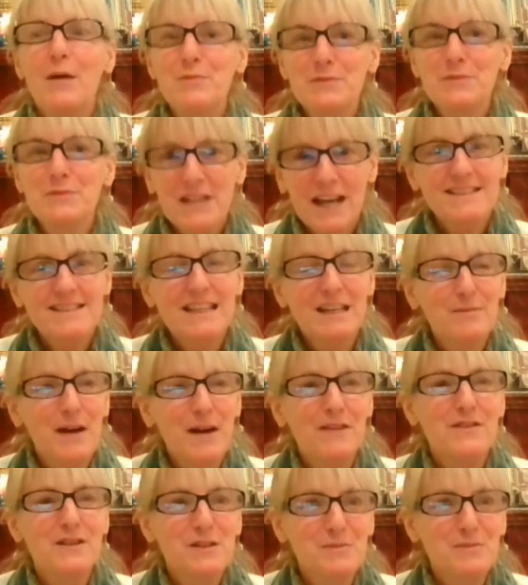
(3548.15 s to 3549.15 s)
obsessing
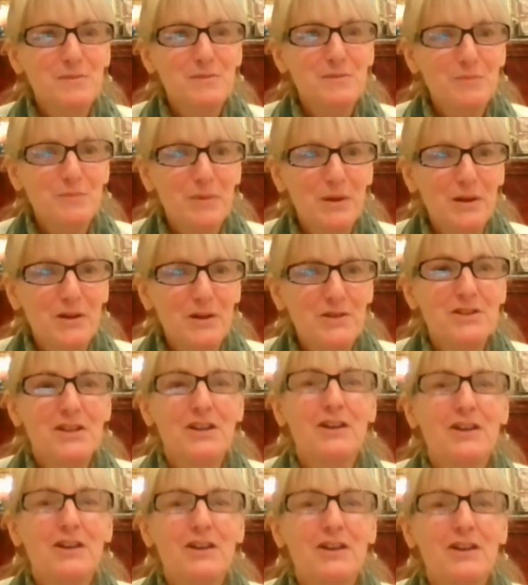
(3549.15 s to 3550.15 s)
about this
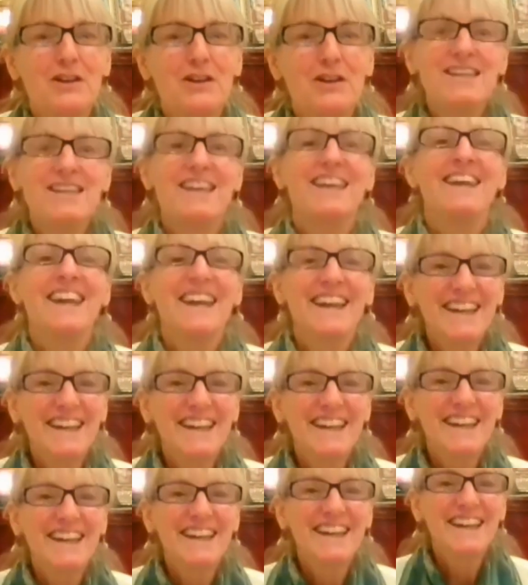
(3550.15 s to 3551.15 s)
person who
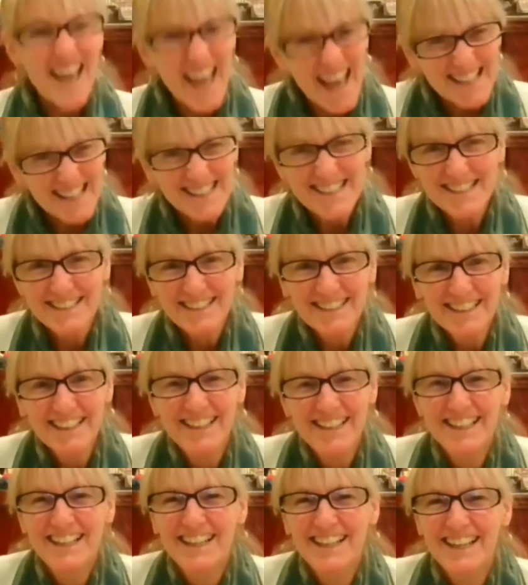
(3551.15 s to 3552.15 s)
didn't even
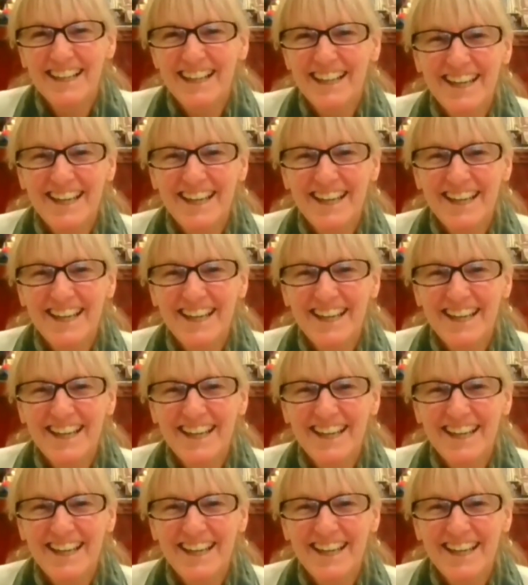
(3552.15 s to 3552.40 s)
exist.